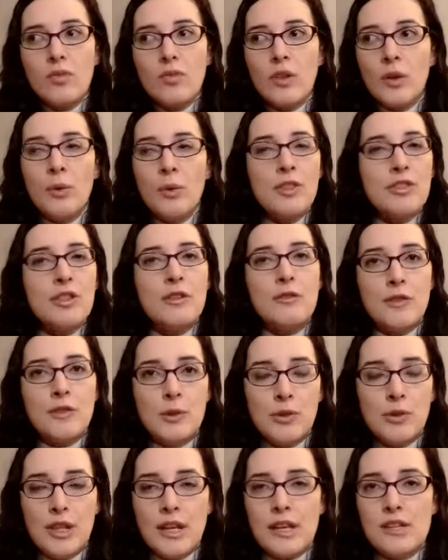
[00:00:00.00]
with a
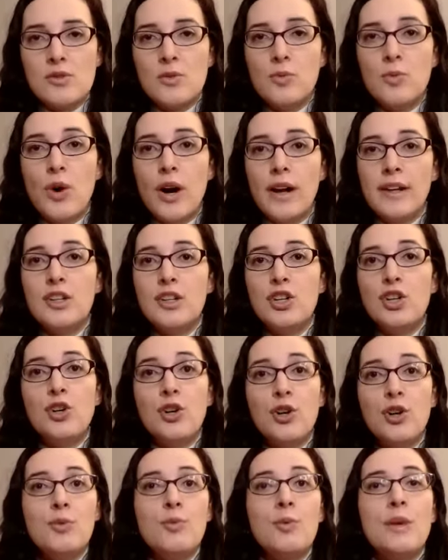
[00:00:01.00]
few things. One,
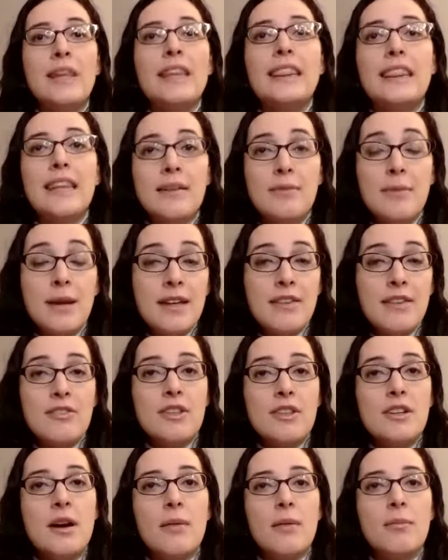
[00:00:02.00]
could we limit
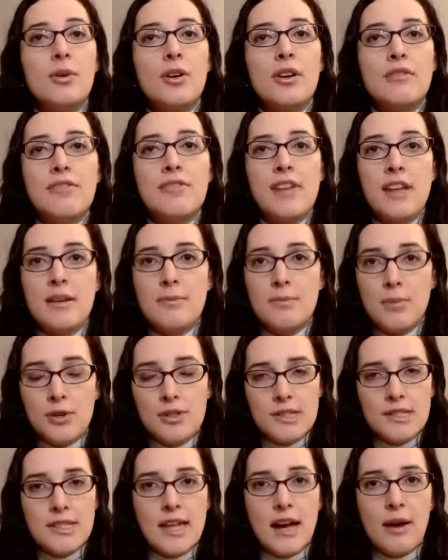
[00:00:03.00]
the number of
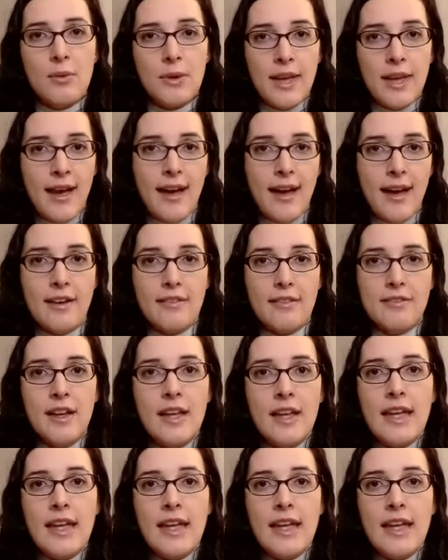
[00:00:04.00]
inputs that we have?